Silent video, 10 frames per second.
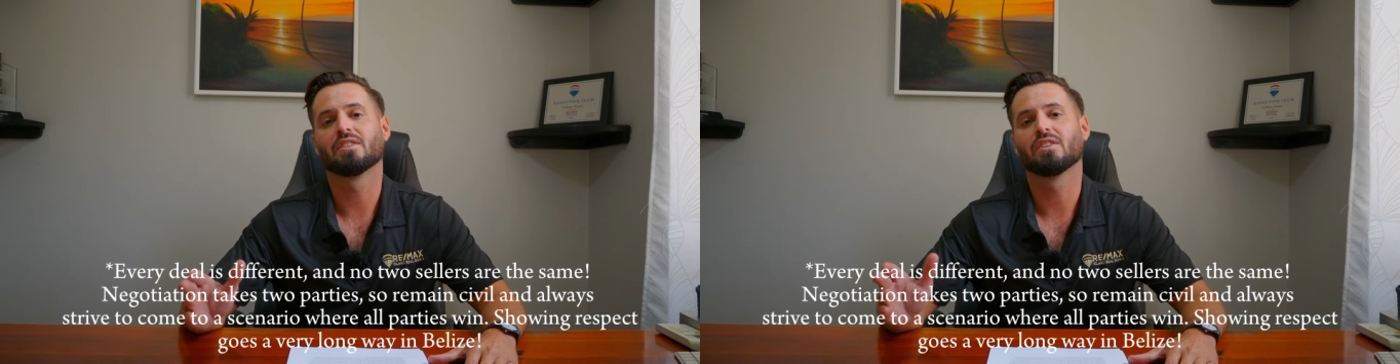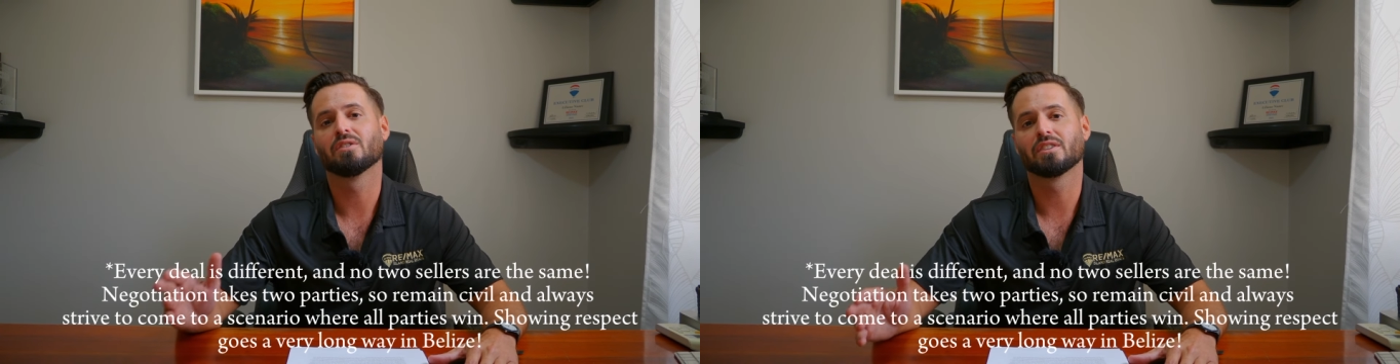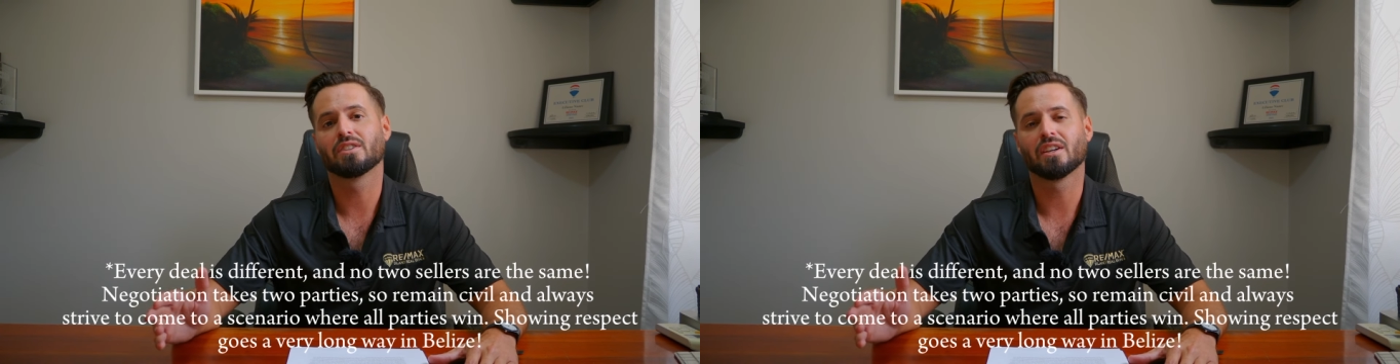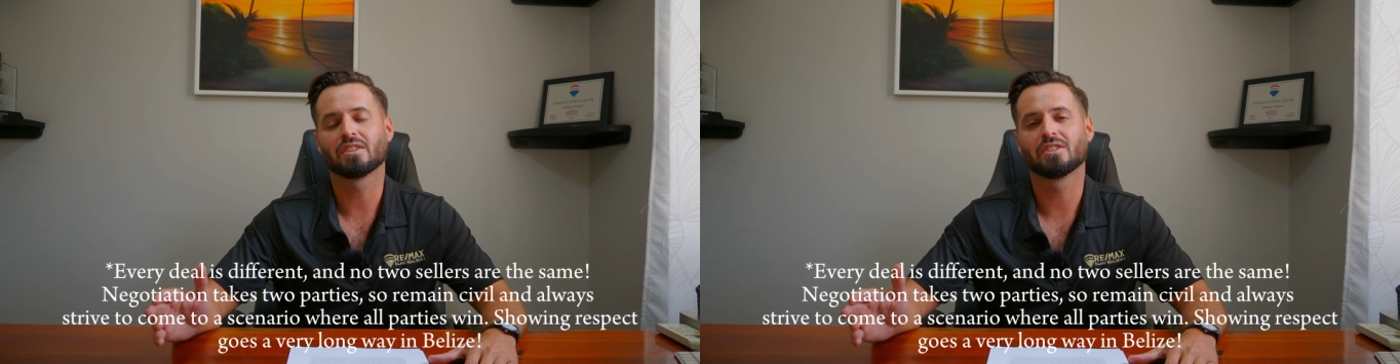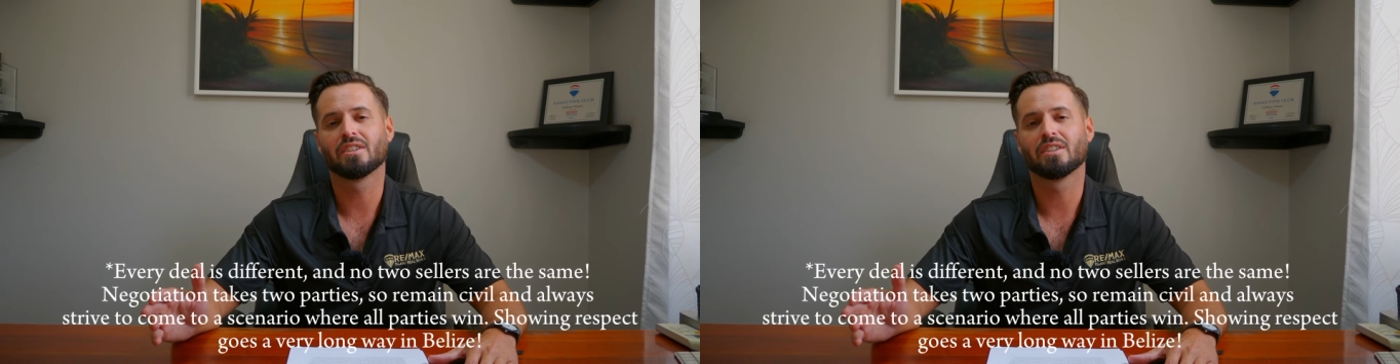the
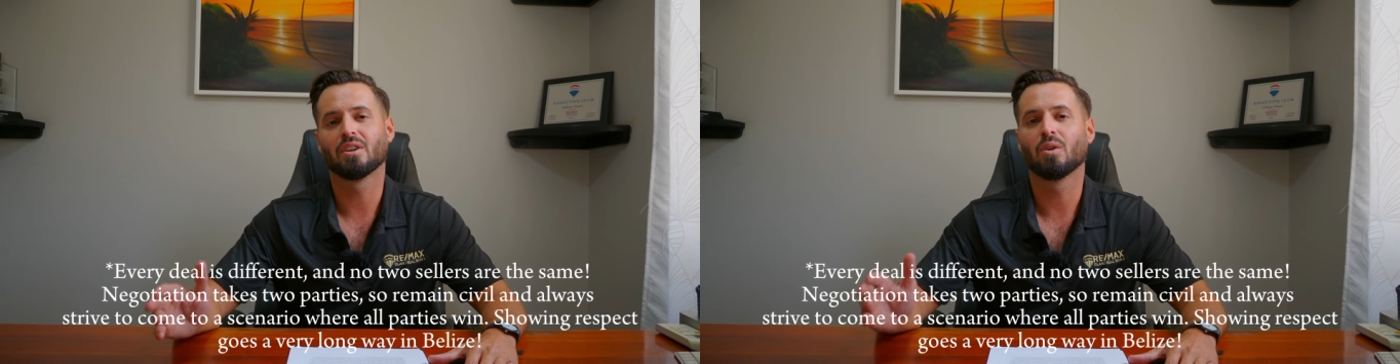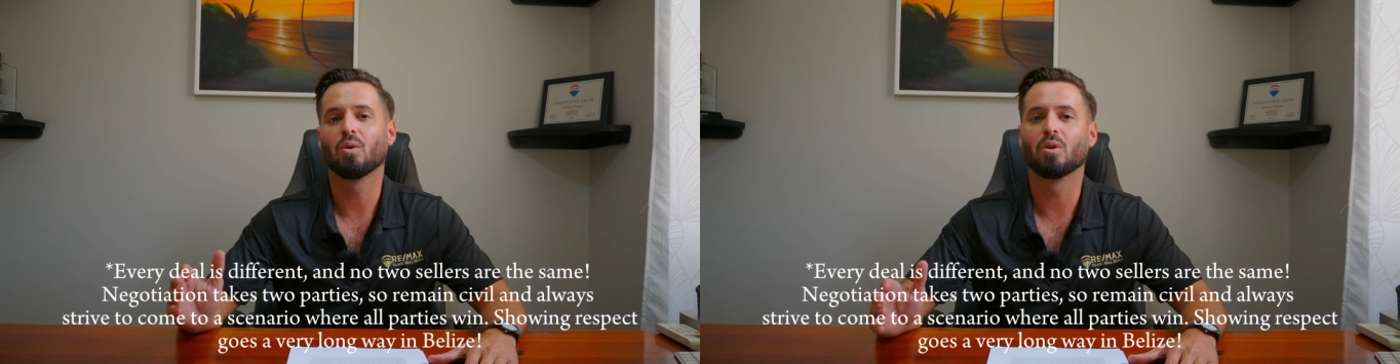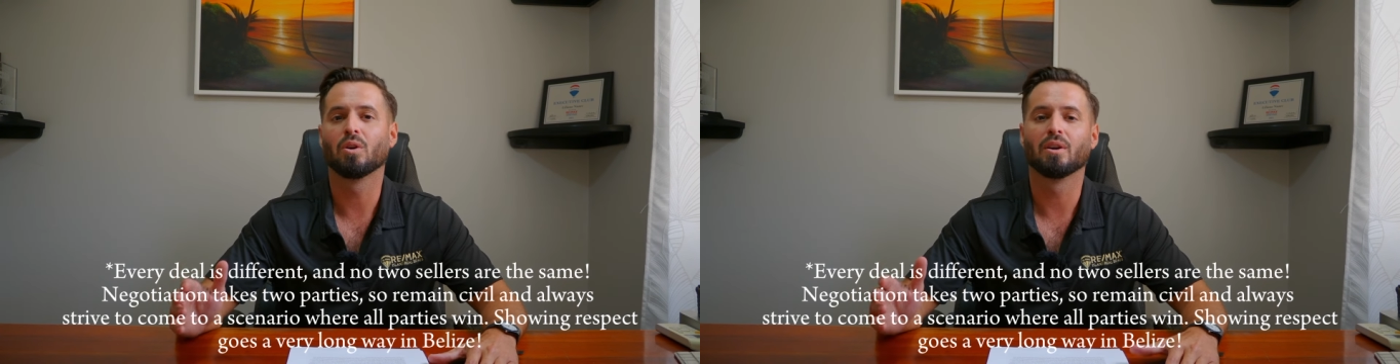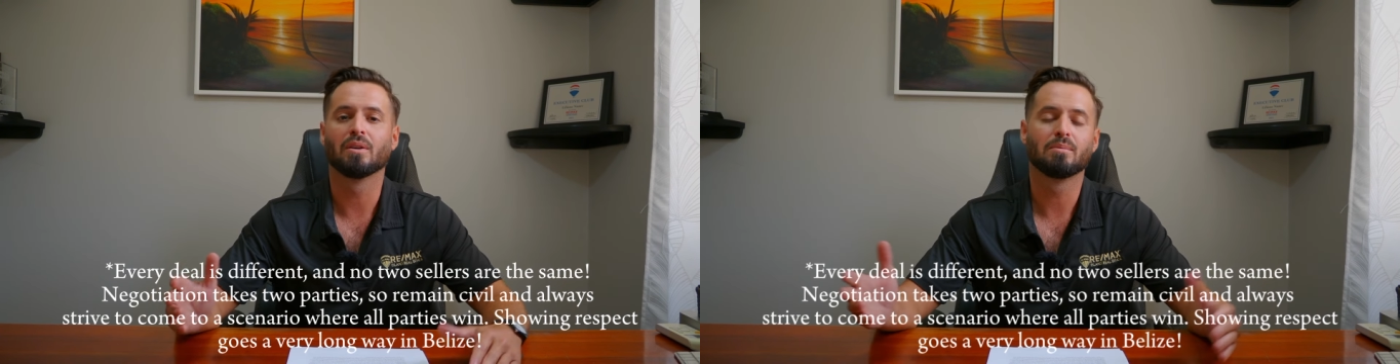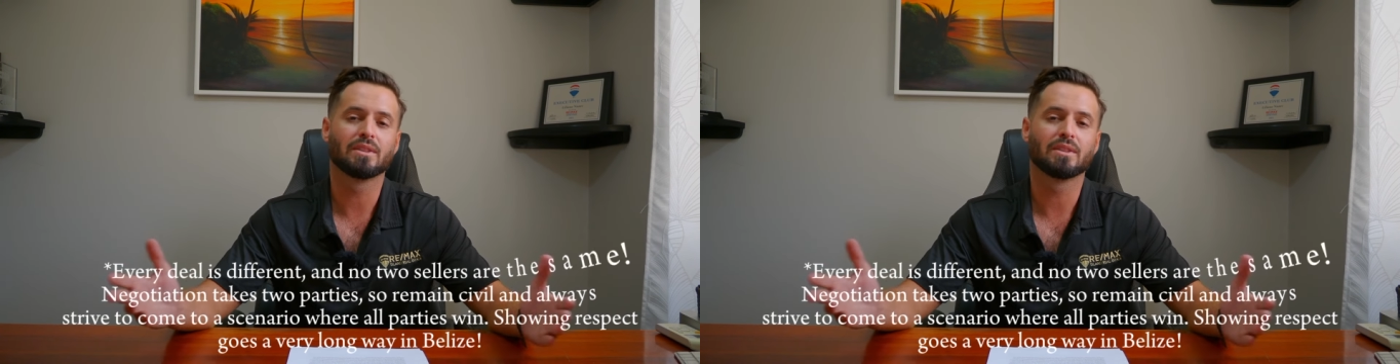reduction or